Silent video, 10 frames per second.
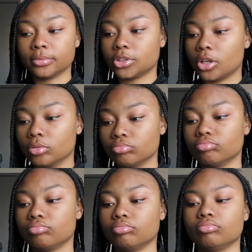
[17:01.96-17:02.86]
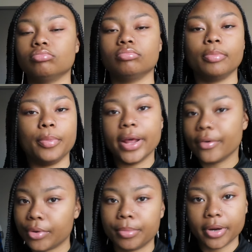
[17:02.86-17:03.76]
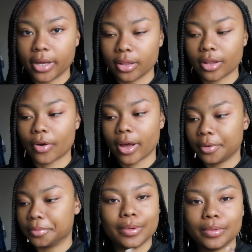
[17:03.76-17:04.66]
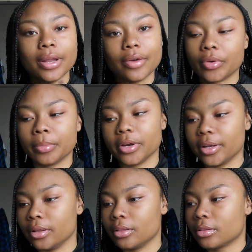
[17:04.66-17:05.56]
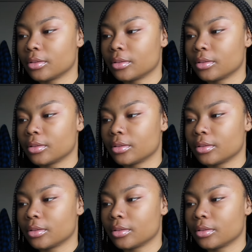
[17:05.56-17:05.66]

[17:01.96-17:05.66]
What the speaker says: So, never breathe, okay? Never breathe.